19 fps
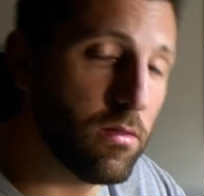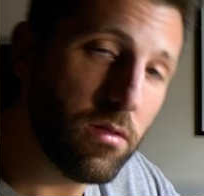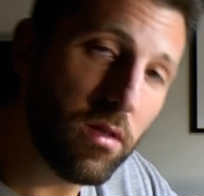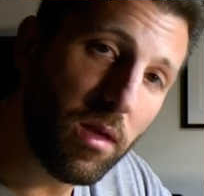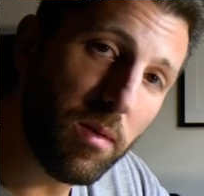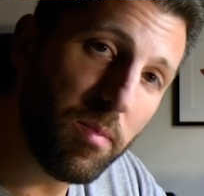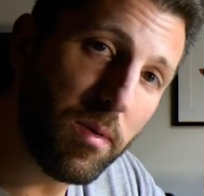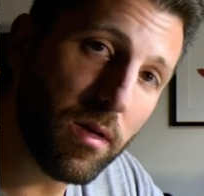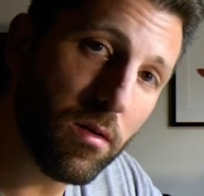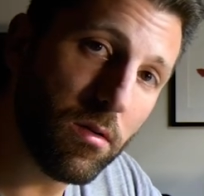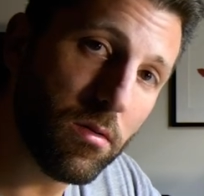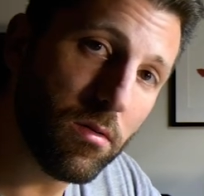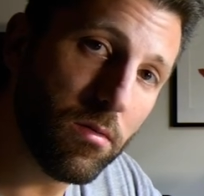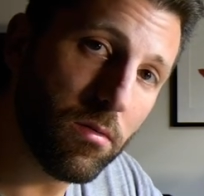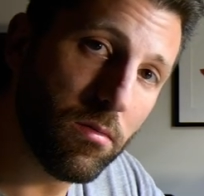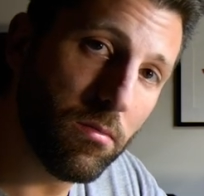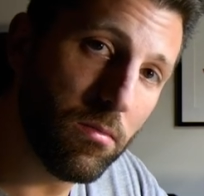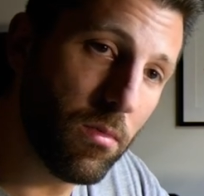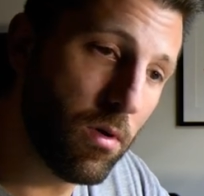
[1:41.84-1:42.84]

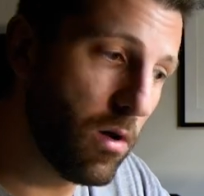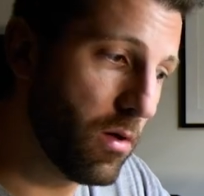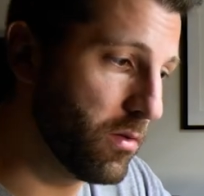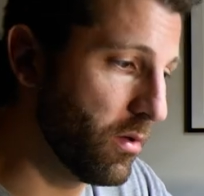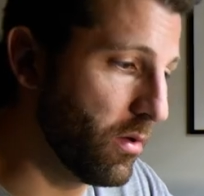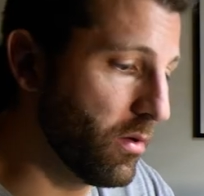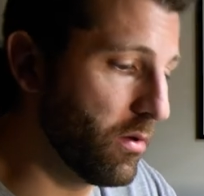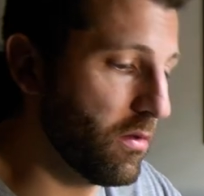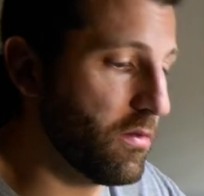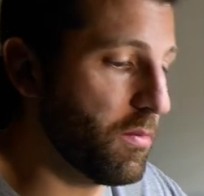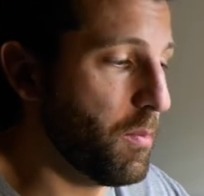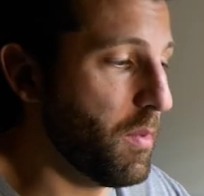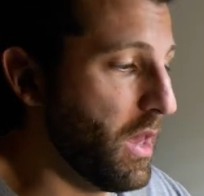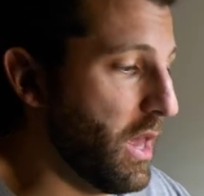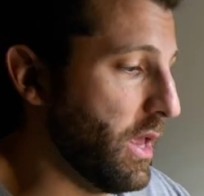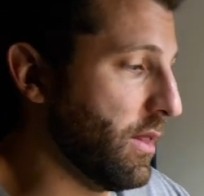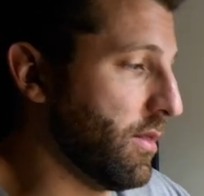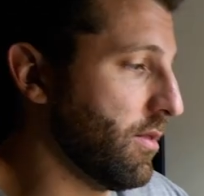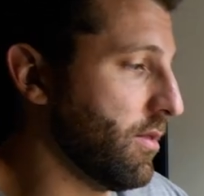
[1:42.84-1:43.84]
typical modeler's
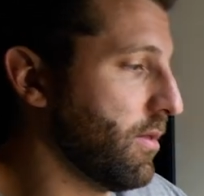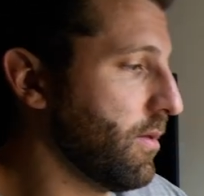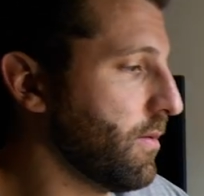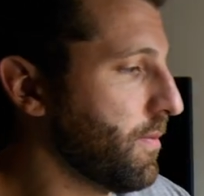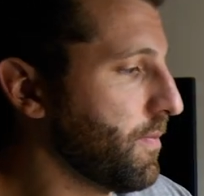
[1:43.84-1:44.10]
paint.